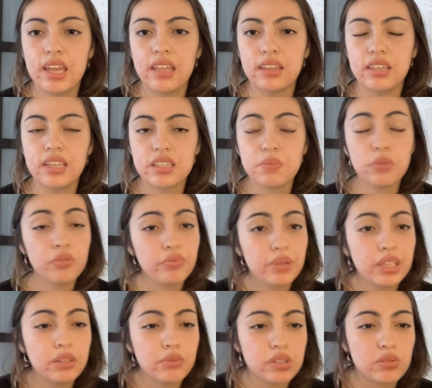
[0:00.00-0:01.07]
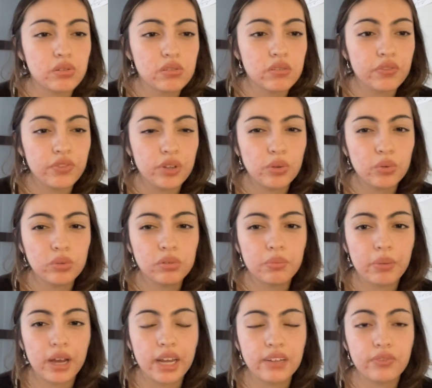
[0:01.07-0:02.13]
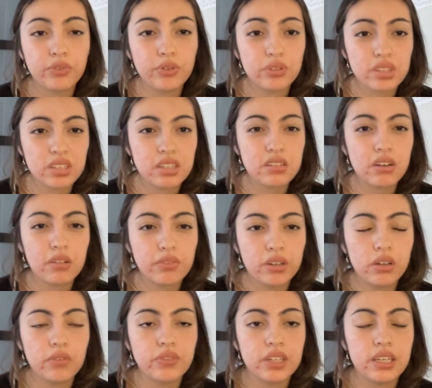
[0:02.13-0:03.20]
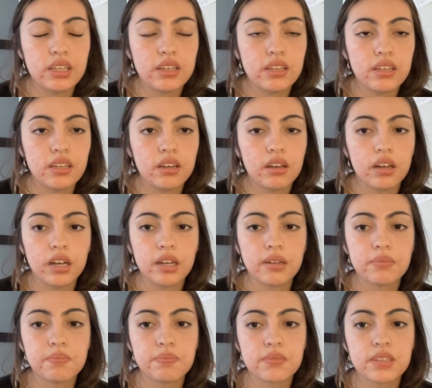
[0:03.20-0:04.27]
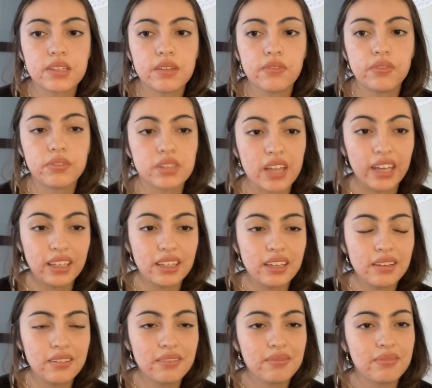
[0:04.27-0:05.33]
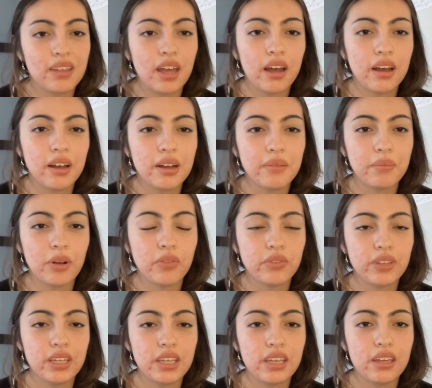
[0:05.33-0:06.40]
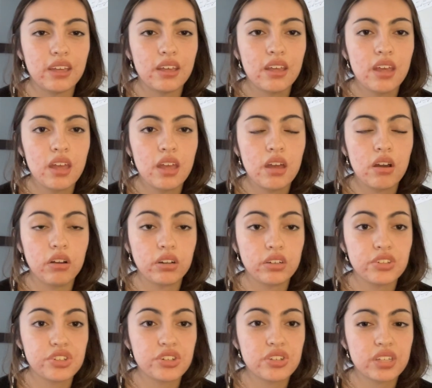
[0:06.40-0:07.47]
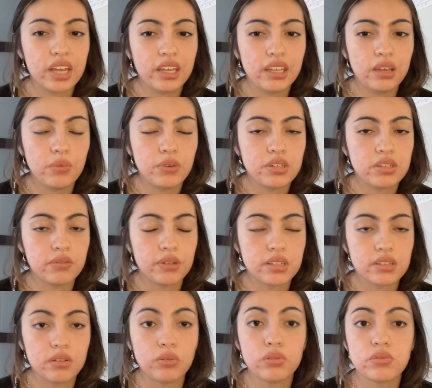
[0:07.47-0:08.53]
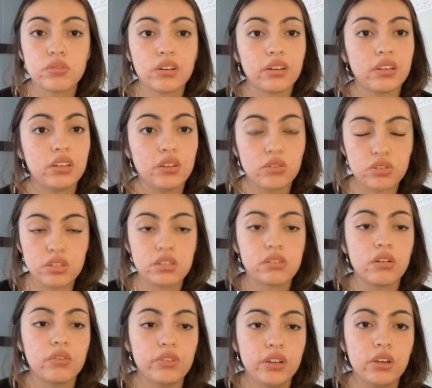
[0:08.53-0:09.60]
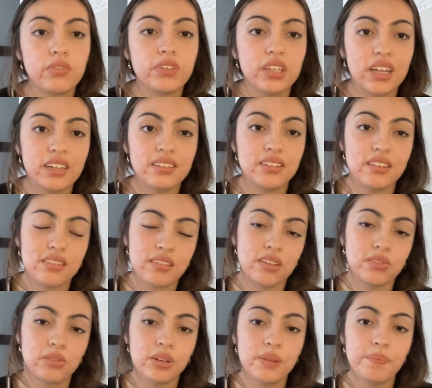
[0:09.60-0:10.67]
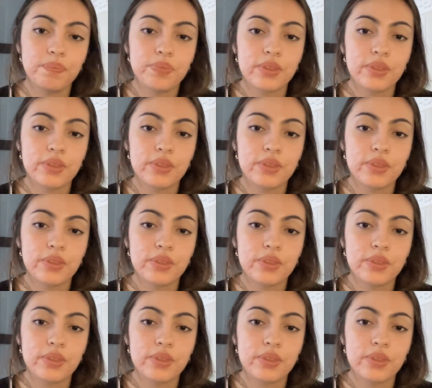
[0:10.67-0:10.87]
This movement was also fueled by Freud's discovery of the psyche, of the unconscious psyche, which was also a huge discovery of the 19th century.